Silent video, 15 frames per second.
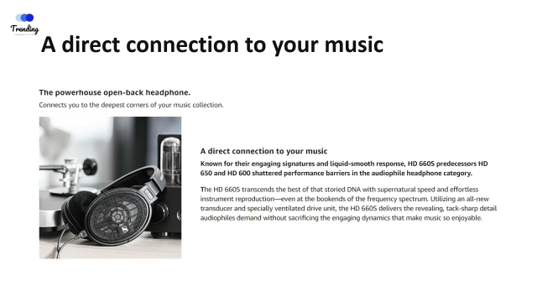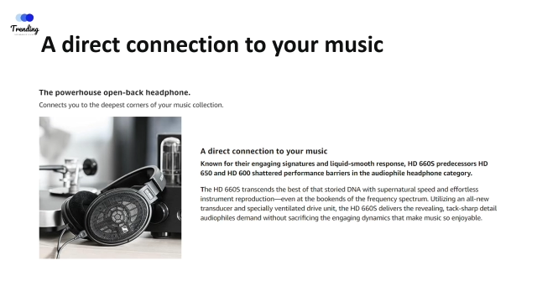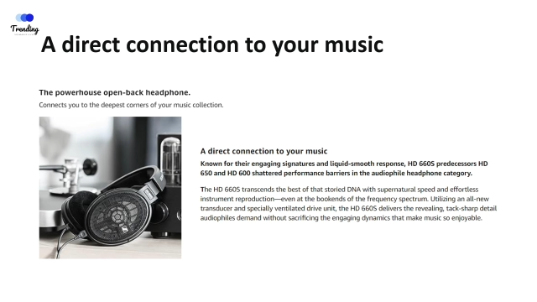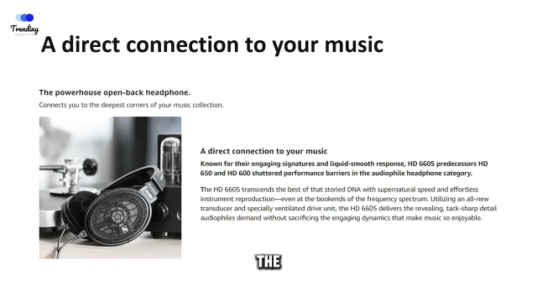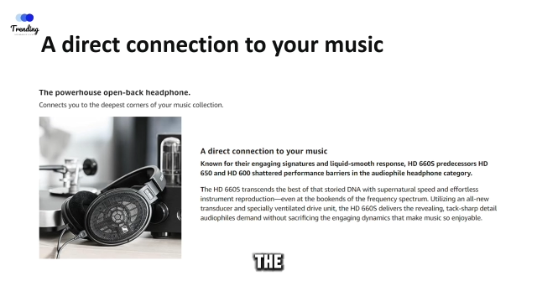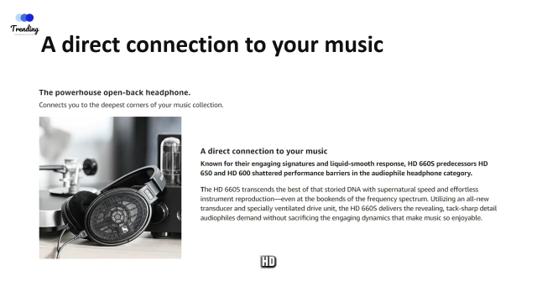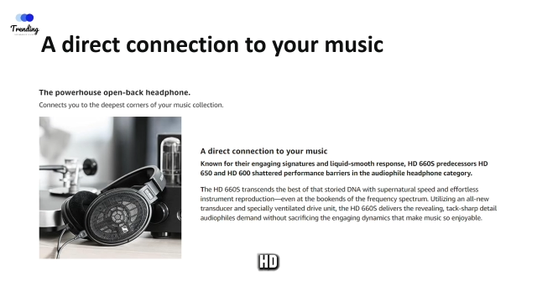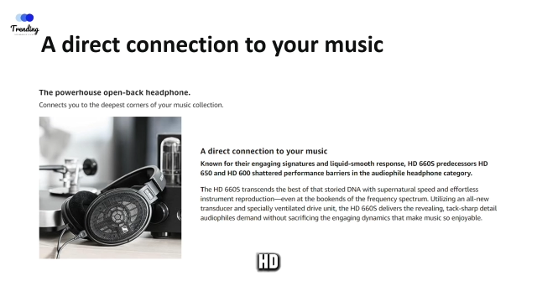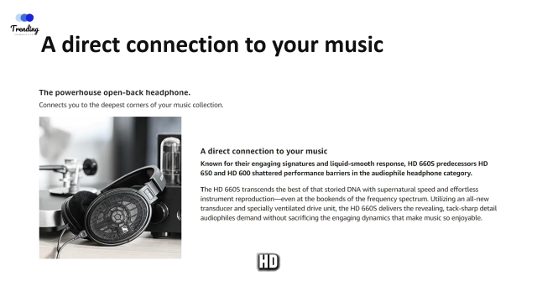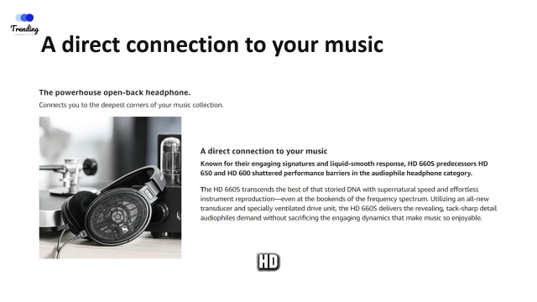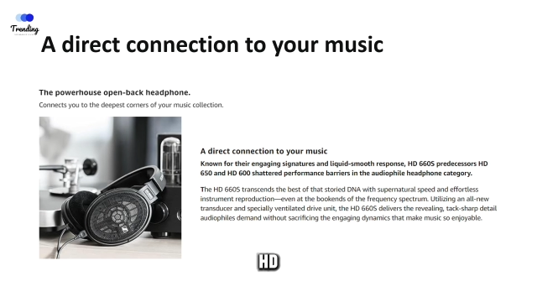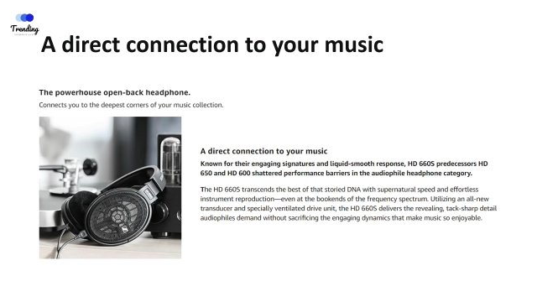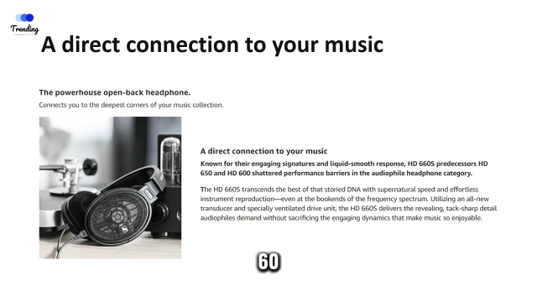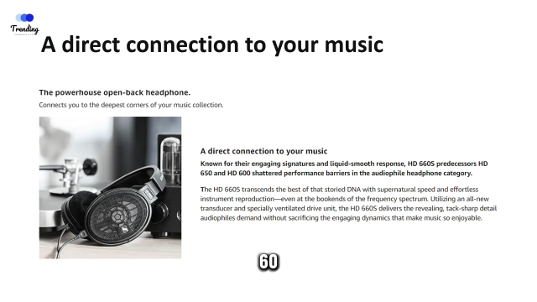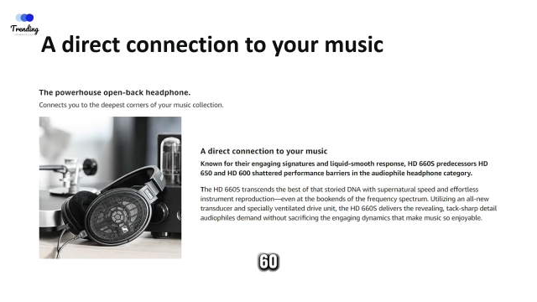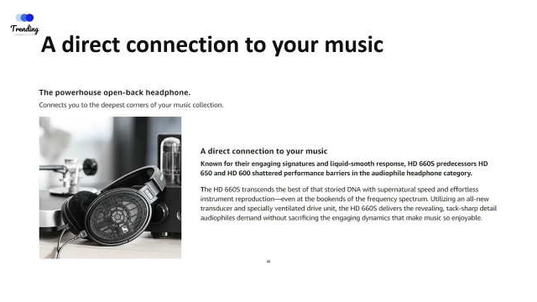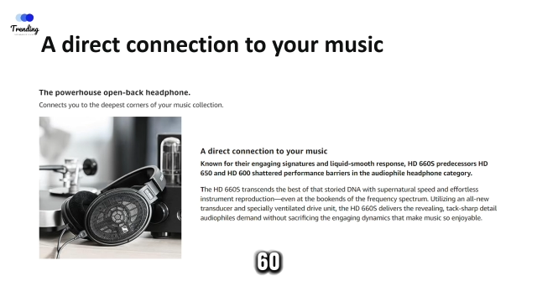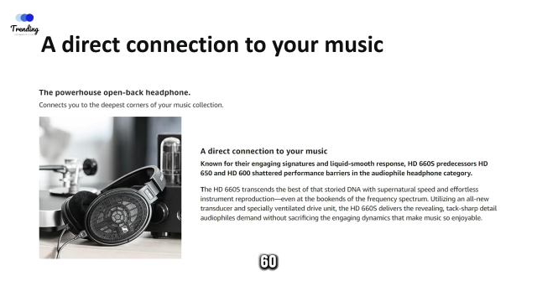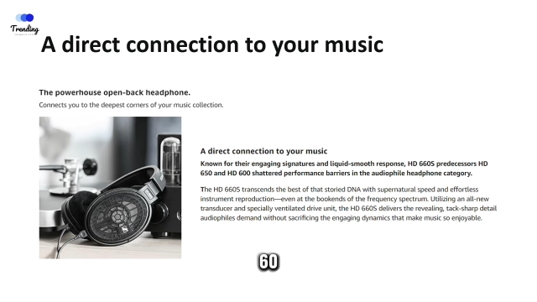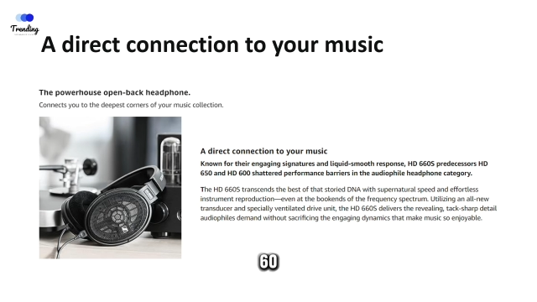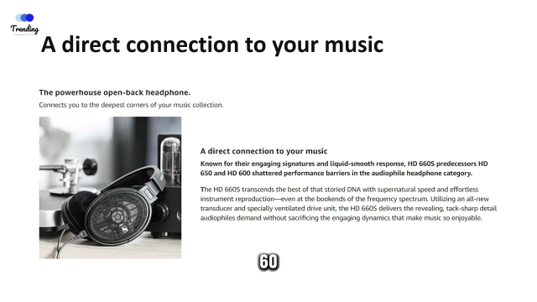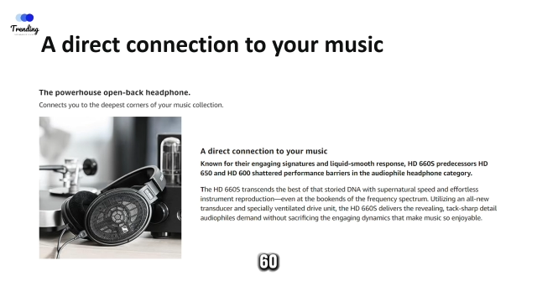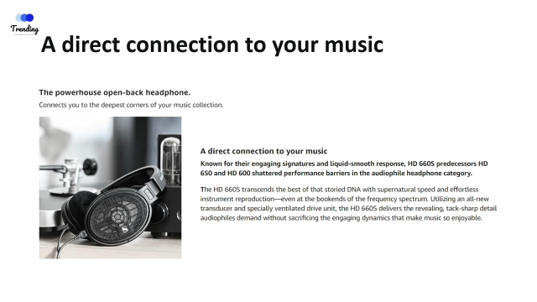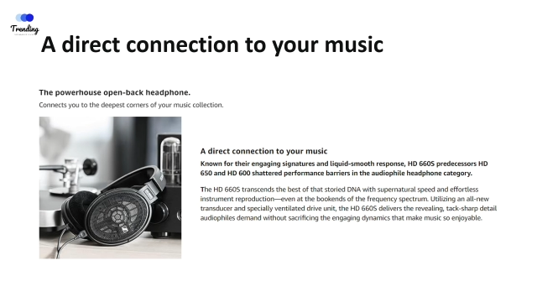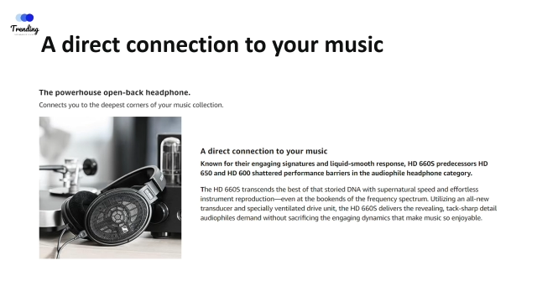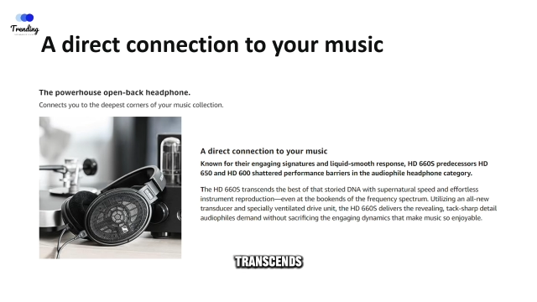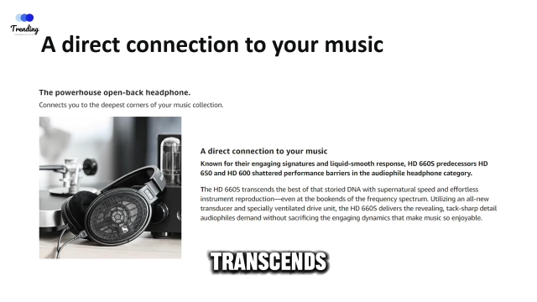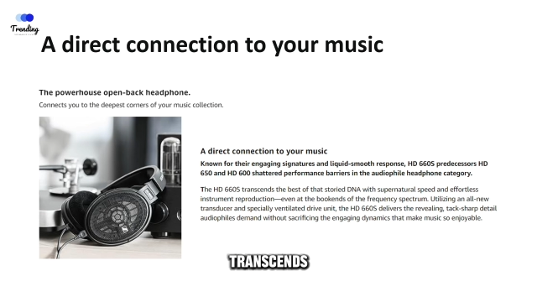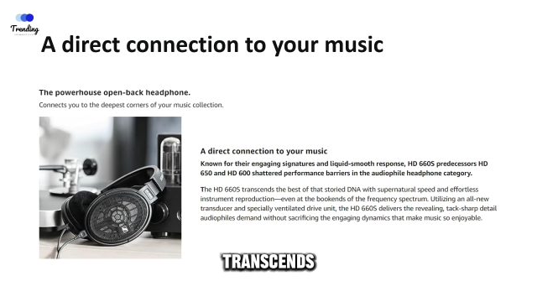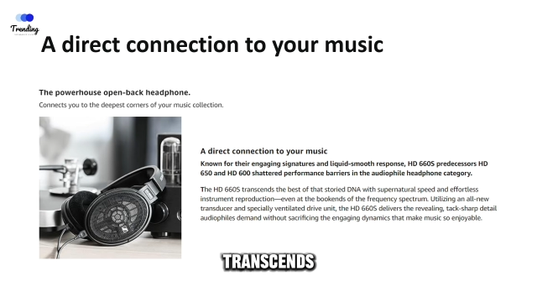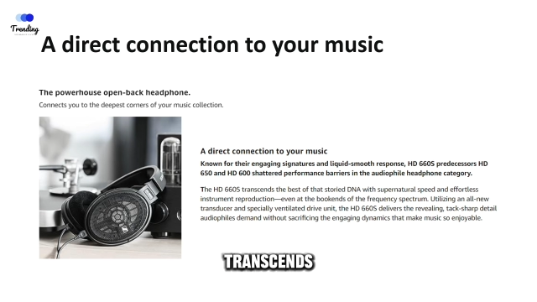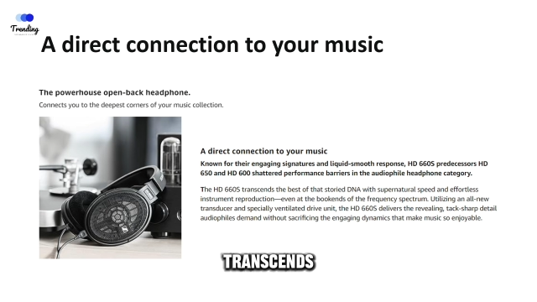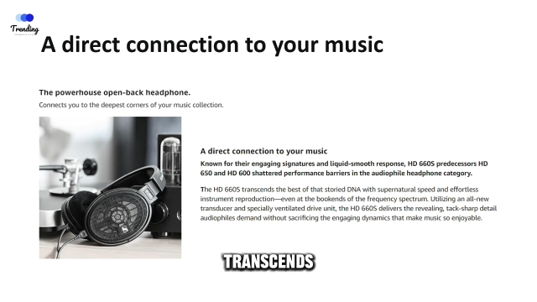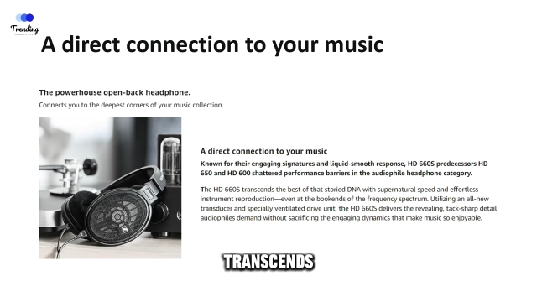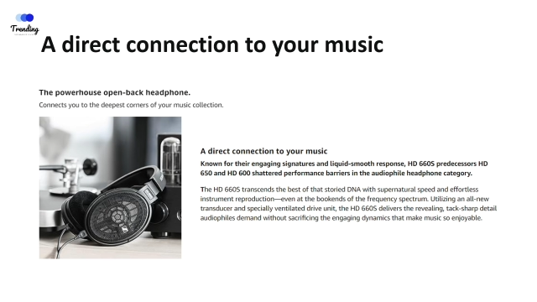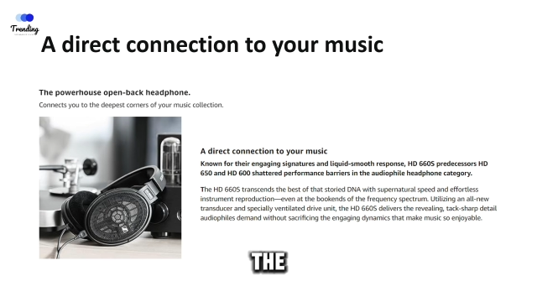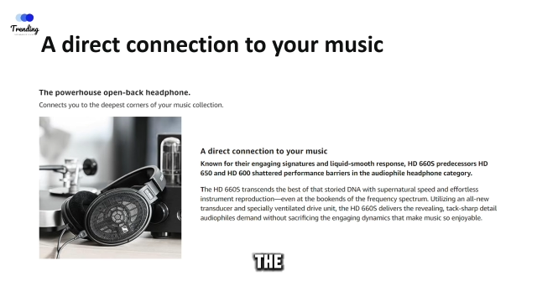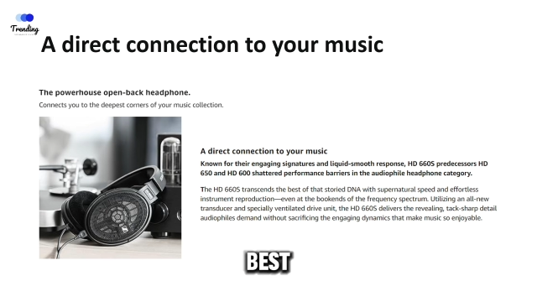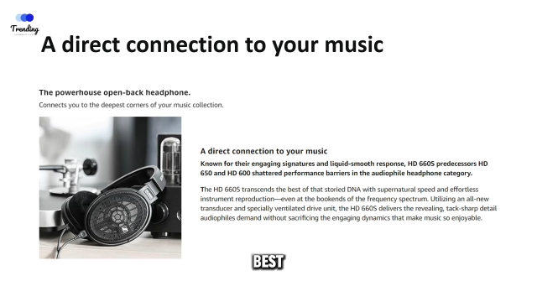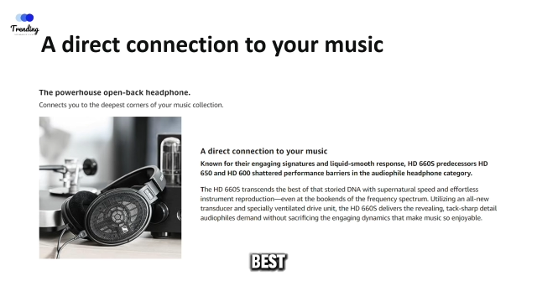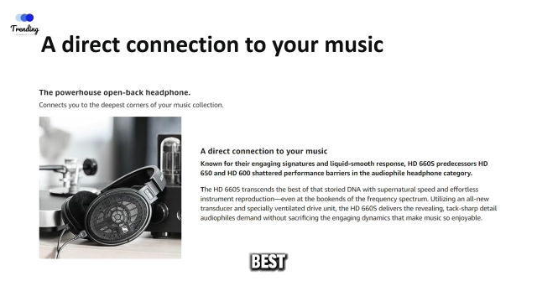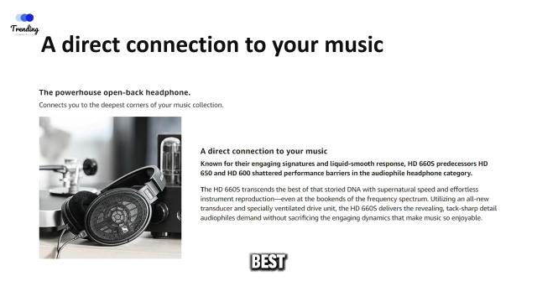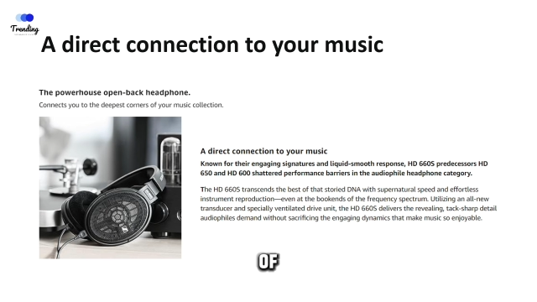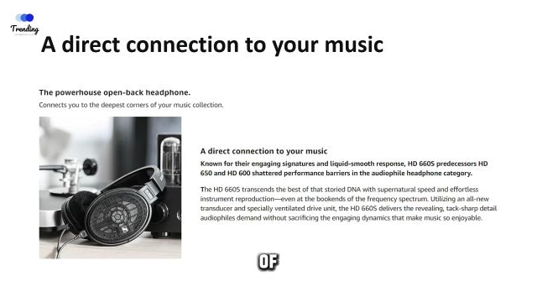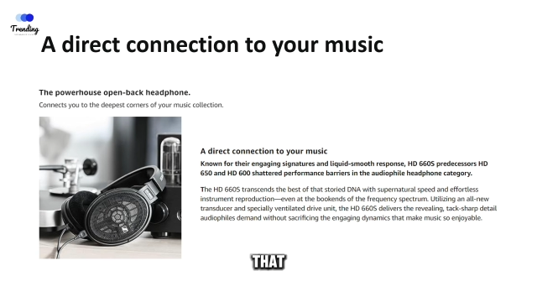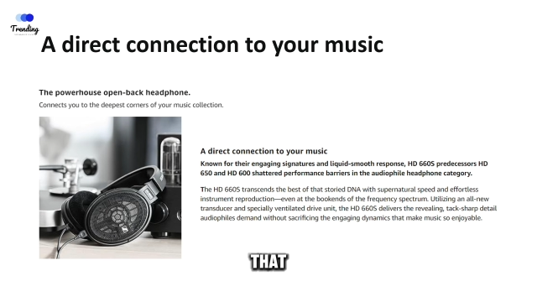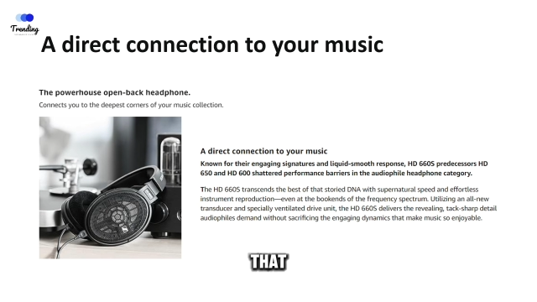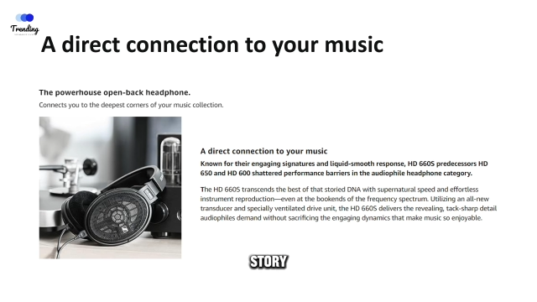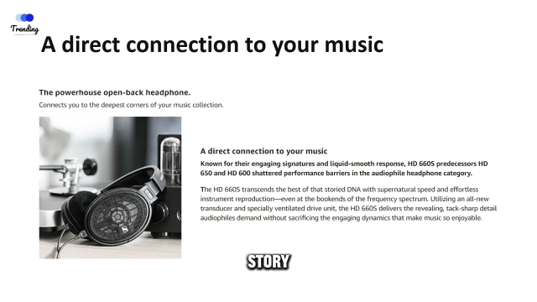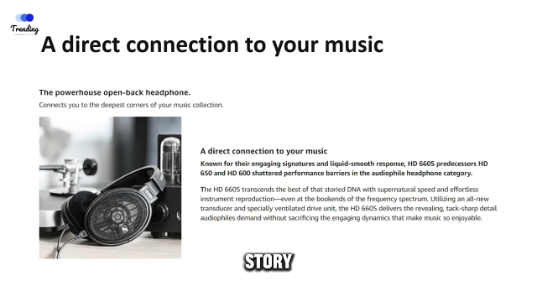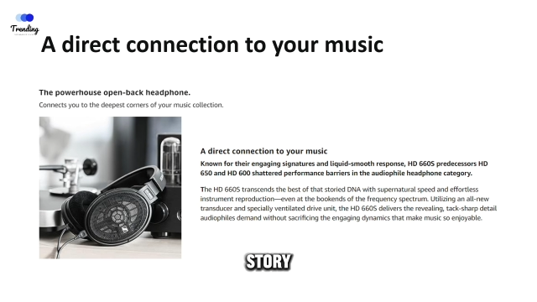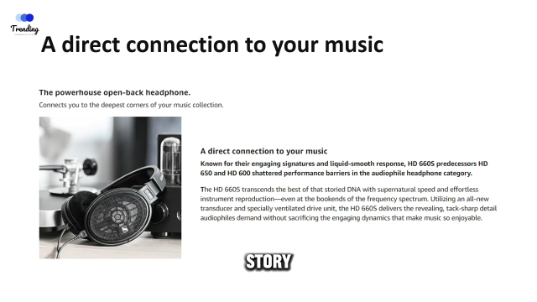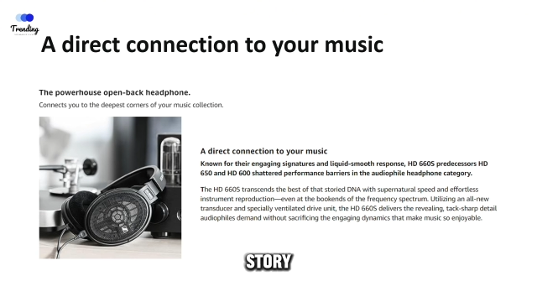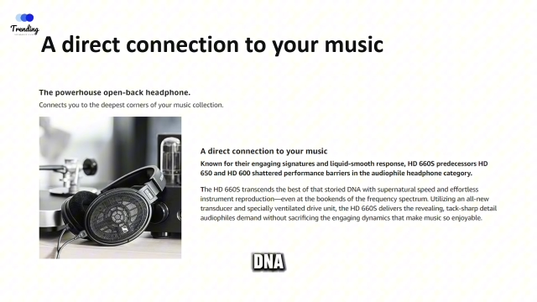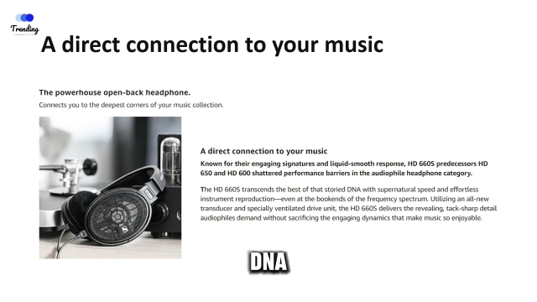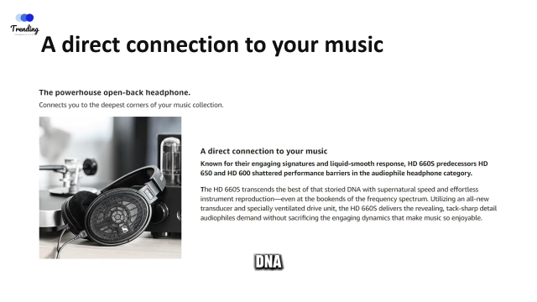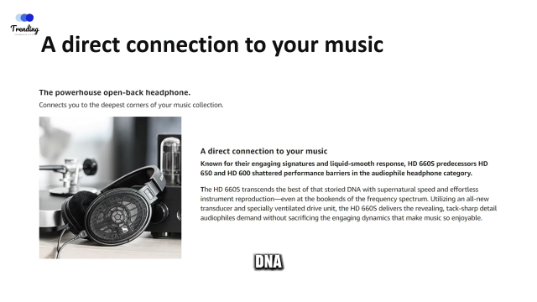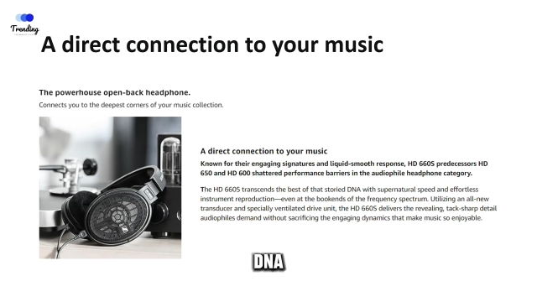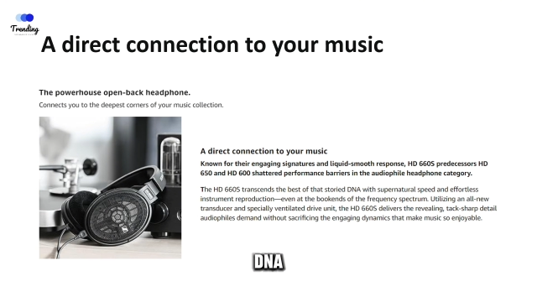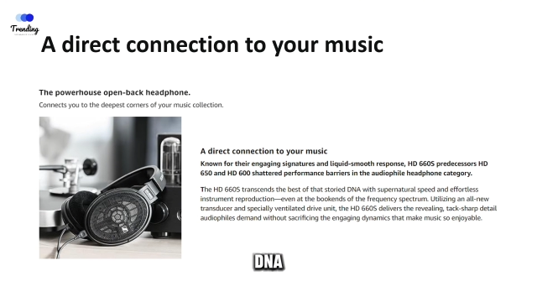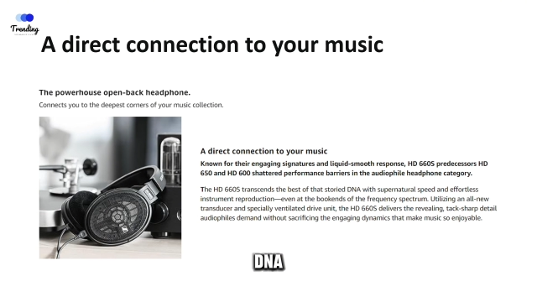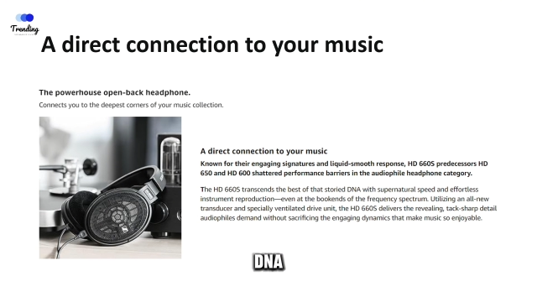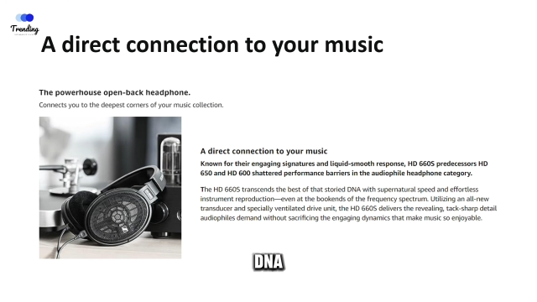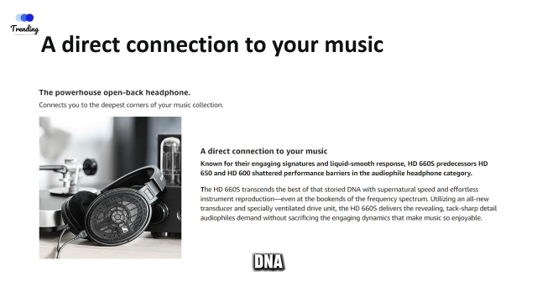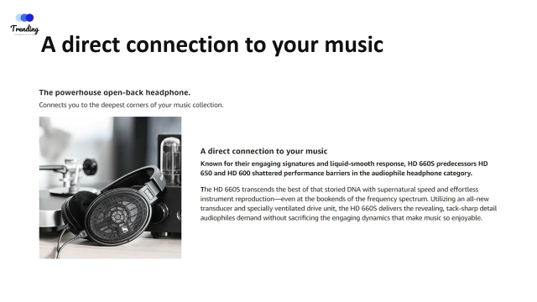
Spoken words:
(no speaker visible)